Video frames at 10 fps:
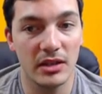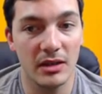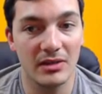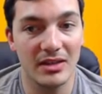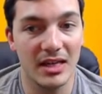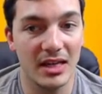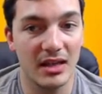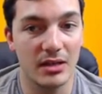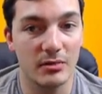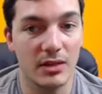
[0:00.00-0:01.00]
yeah, let's get that guy
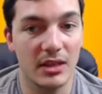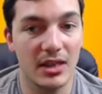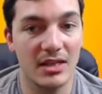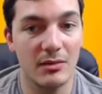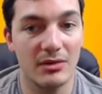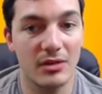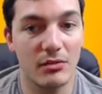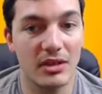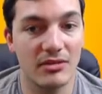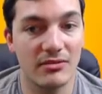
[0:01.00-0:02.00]
to 3, and then let's go
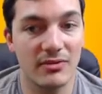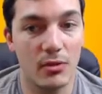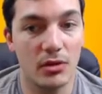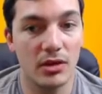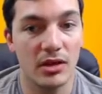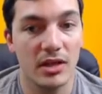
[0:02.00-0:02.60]
right to 4,